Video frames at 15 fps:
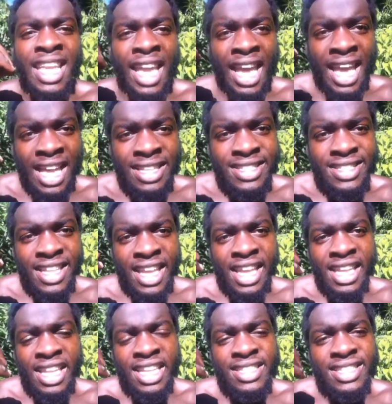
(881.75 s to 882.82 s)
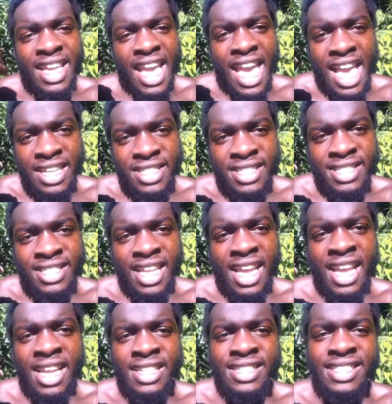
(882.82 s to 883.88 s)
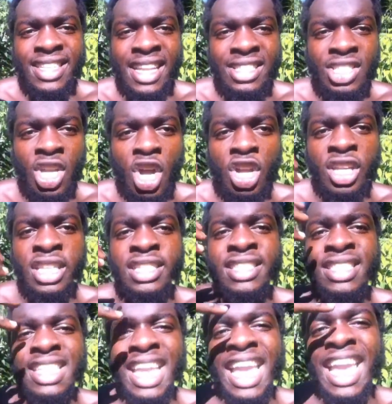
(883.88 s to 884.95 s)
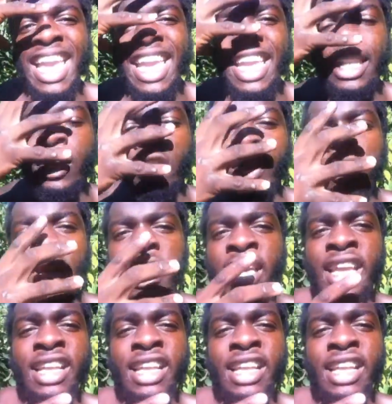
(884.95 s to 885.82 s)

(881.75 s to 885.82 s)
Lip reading: The headstand is an exercise that targets the inner.